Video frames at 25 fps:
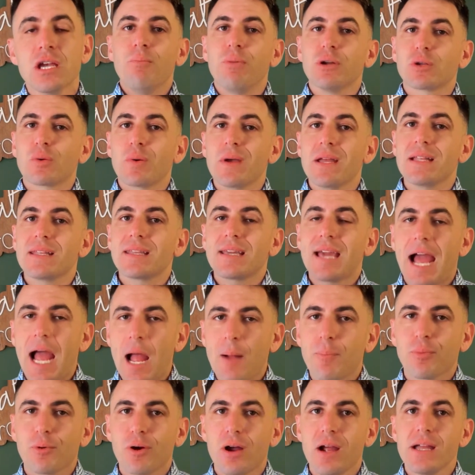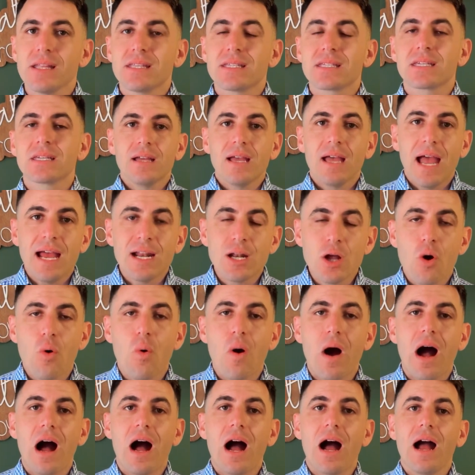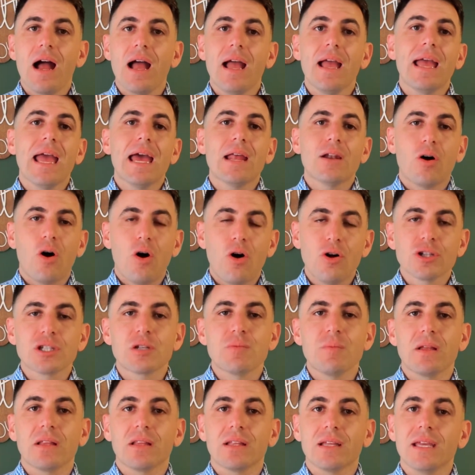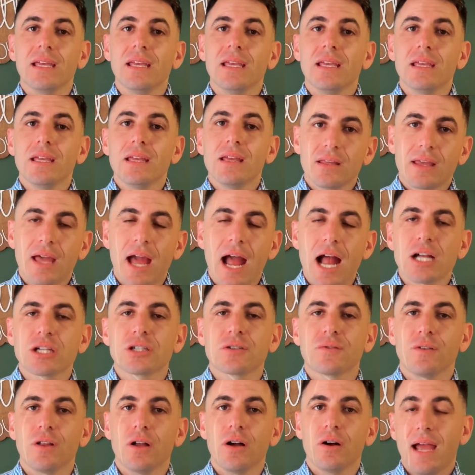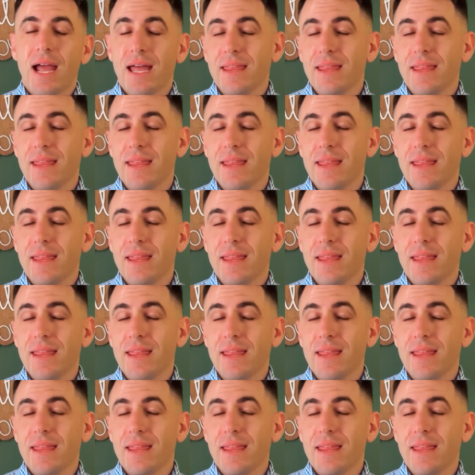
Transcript: between cap rates, NOI, and ultimately cash flow.